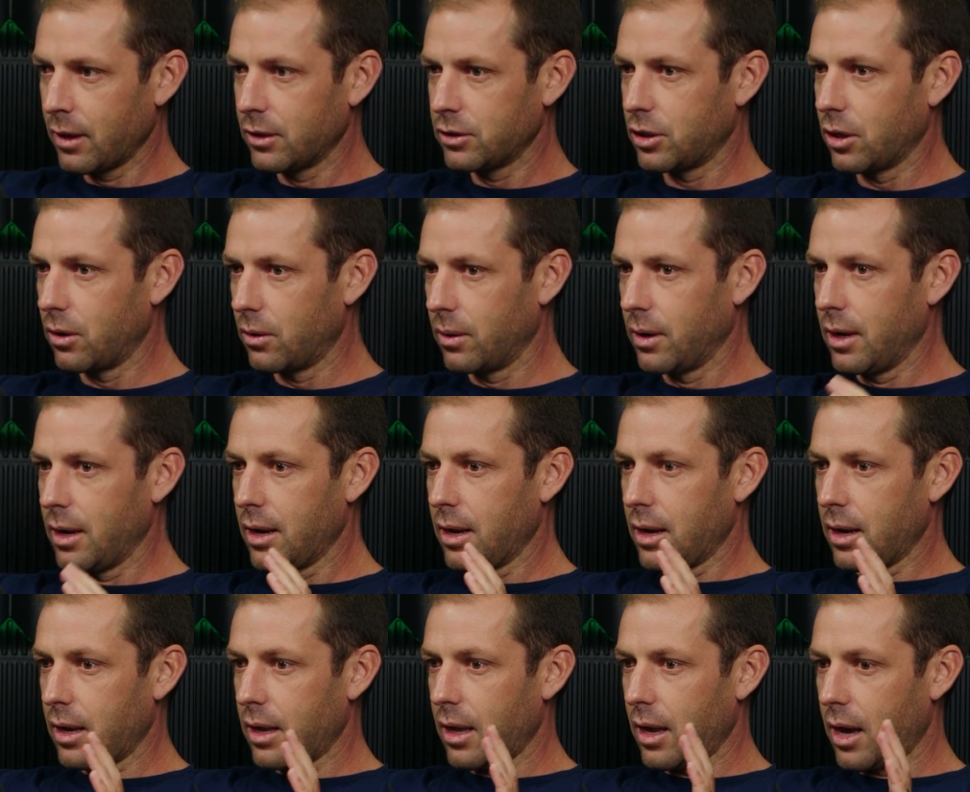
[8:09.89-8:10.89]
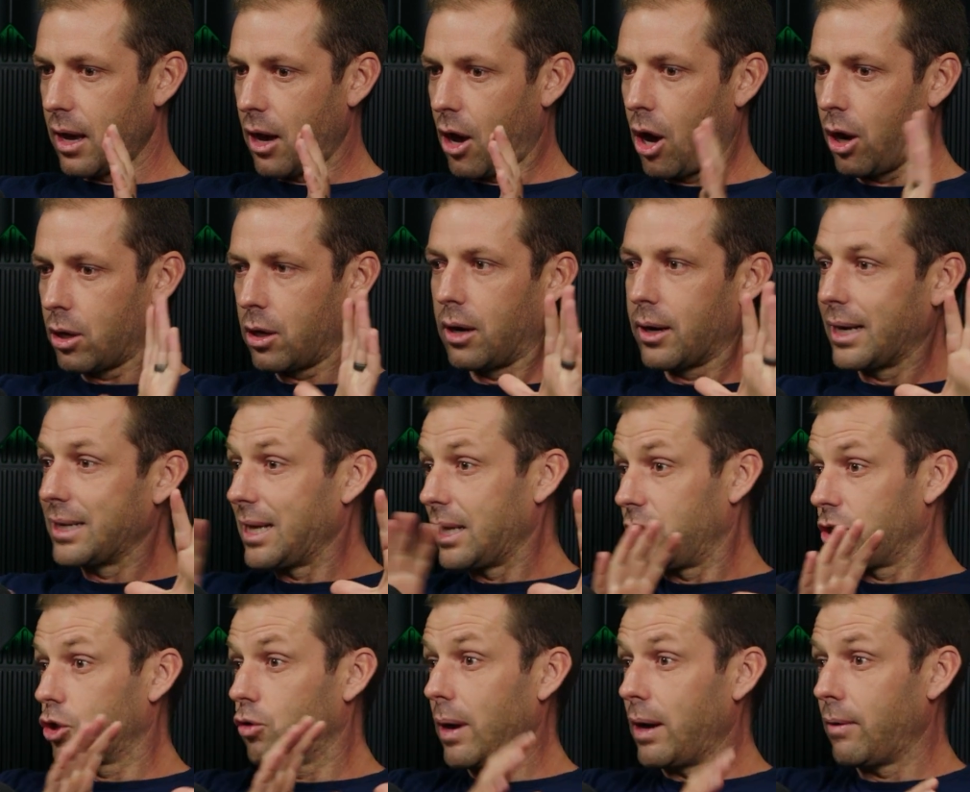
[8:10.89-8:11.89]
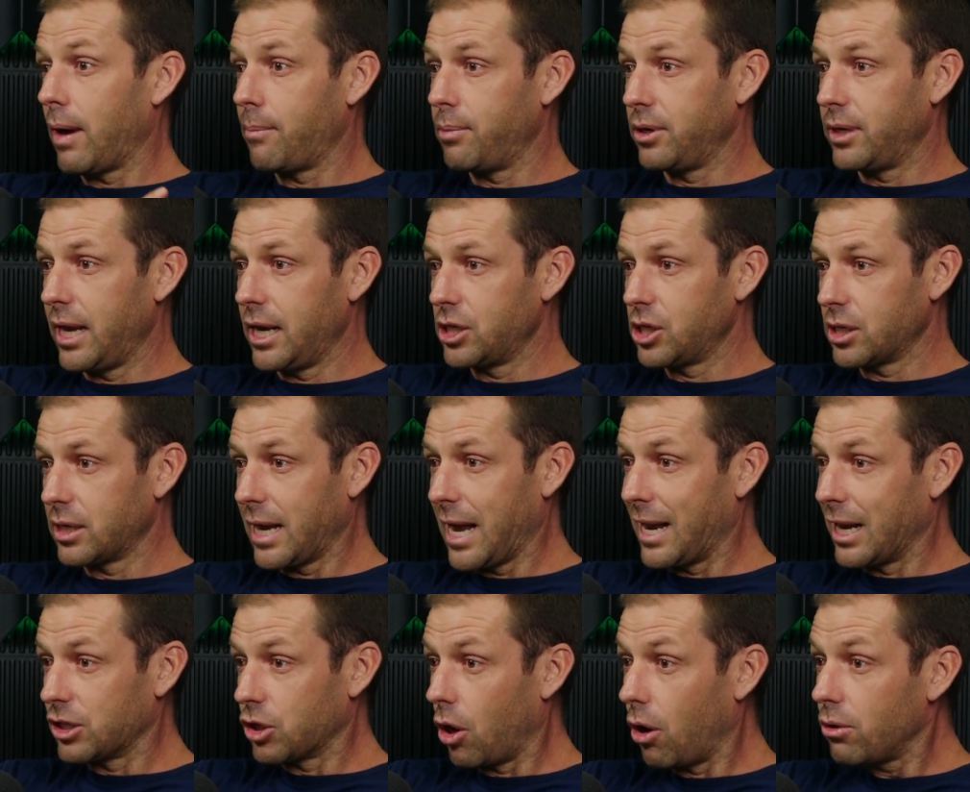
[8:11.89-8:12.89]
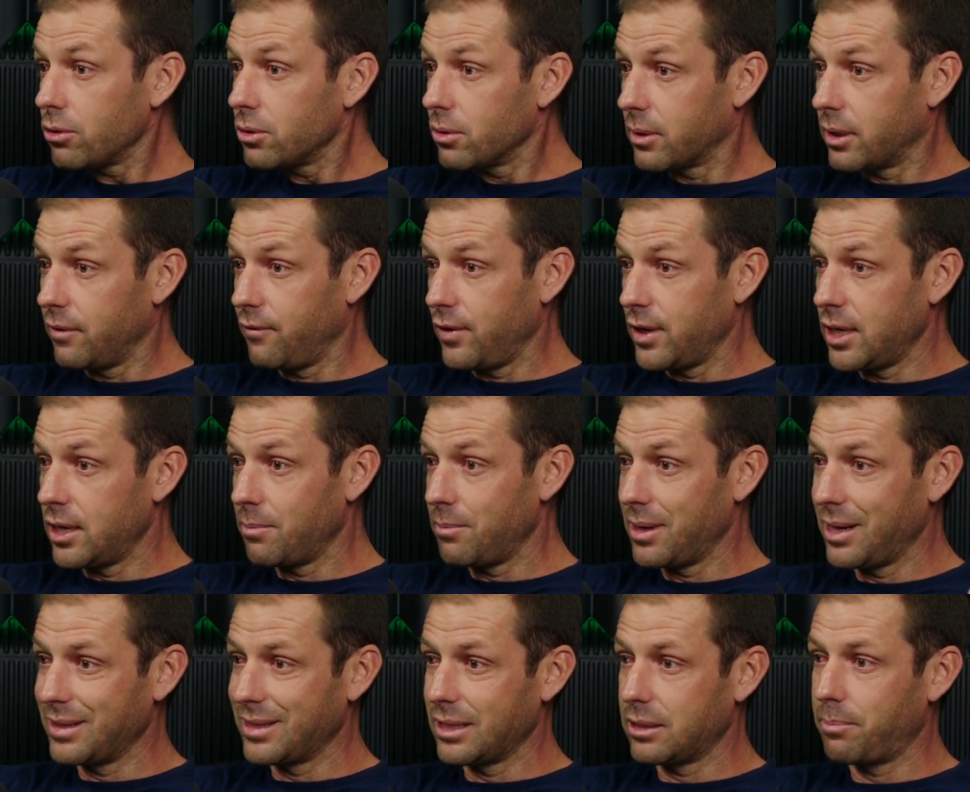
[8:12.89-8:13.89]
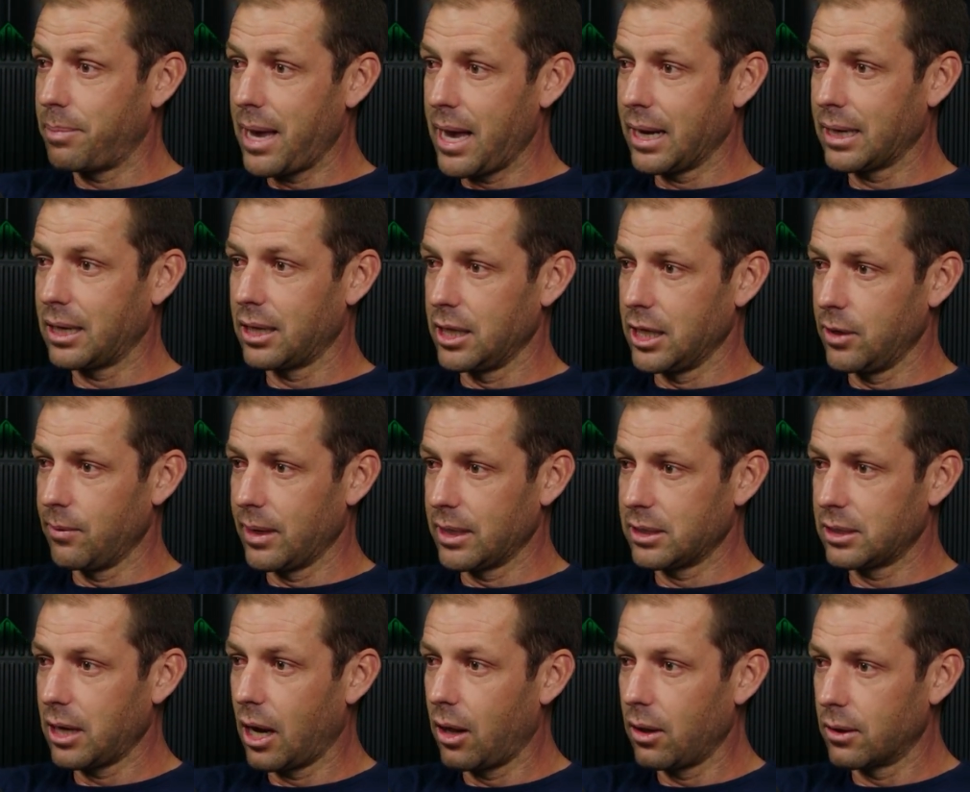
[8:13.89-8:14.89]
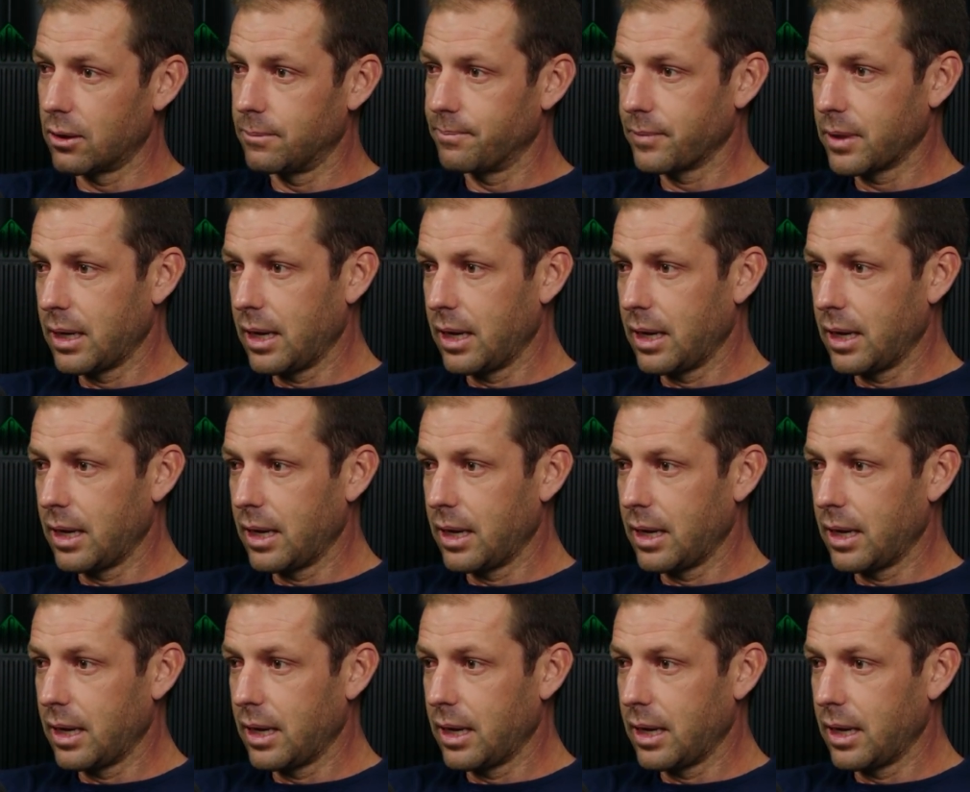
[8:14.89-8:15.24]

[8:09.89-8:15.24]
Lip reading: So Hong Kong has had this great reputation. And it's also convenient because it's pegged to the U.S. dollar.